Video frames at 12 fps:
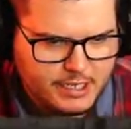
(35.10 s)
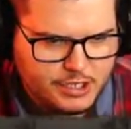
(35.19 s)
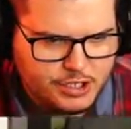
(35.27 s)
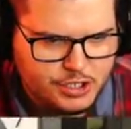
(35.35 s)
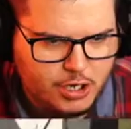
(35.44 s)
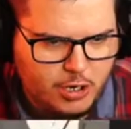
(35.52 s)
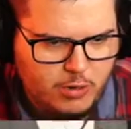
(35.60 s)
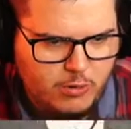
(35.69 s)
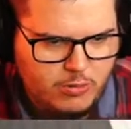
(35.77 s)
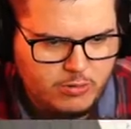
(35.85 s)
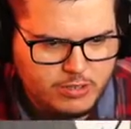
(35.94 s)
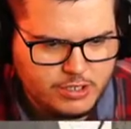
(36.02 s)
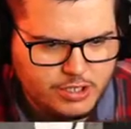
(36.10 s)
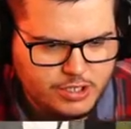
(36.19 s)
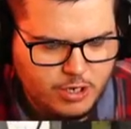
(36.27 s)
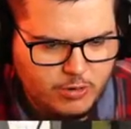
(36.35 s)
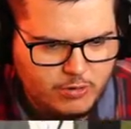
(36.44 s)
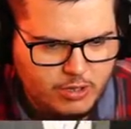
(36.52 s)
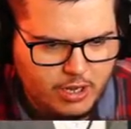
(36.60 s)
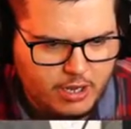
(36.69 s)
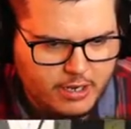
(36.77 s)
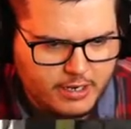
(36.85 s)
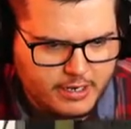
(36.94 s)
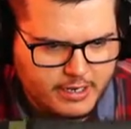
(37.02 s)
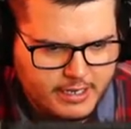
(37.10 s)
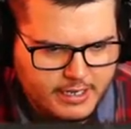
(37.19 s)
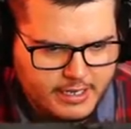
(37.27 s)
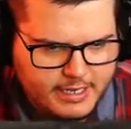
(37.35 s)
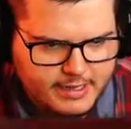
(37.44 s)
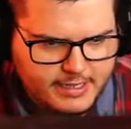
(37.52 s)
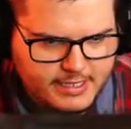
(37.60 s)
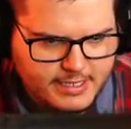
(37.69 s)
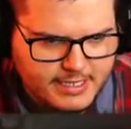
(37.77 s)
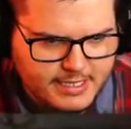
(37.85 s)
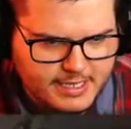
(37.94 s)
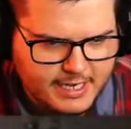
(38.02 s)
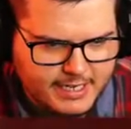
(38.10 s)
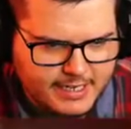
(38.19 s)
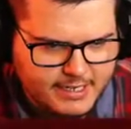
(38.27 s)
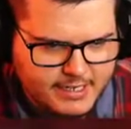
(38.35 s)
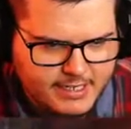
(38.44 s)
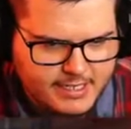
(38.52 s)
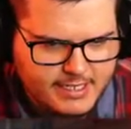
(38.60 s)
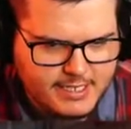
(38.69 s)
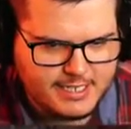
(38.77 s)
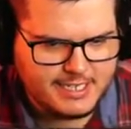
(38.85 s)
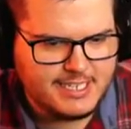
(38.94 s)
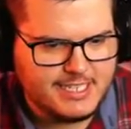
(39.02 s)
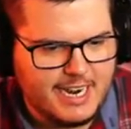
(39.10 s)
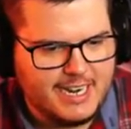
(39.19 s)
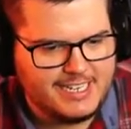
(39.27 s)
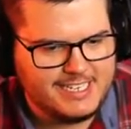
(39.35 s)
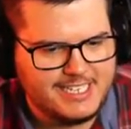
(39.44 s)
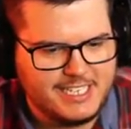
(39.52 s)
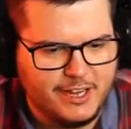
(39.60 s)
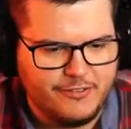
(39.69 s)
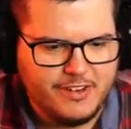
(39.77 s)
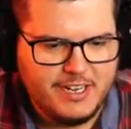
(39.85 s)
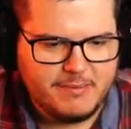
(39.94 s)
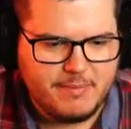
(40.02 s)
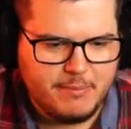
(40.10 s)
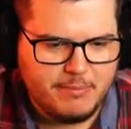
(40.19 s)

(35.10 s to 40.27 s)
so long. This is exciting. This is exciting stuff. My